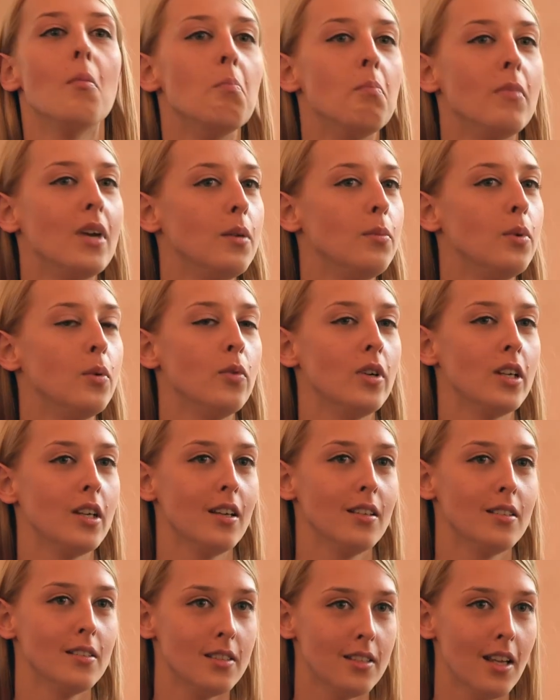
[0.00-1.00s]
maybe we
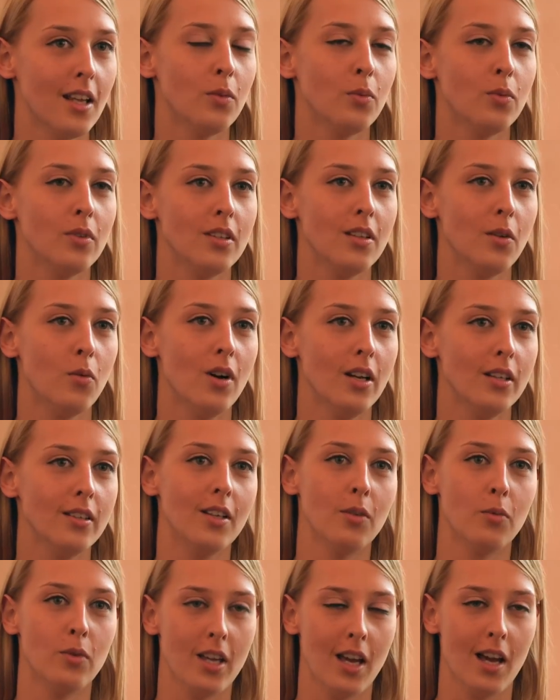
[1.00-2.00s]
can set with the one
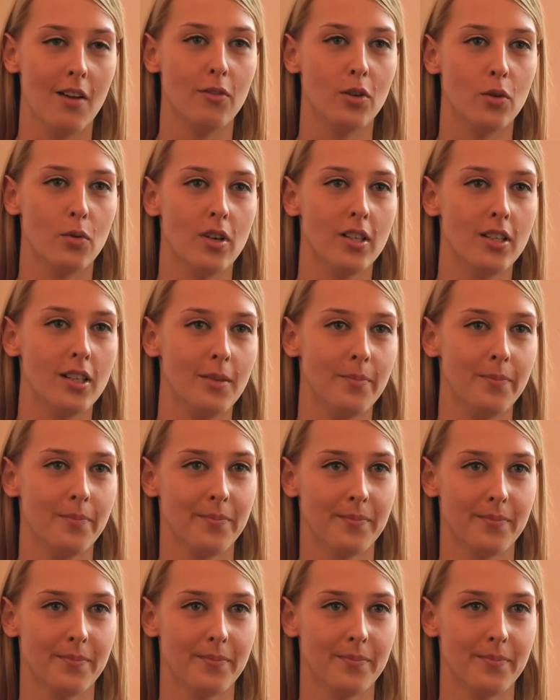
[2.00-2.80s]
that we have already?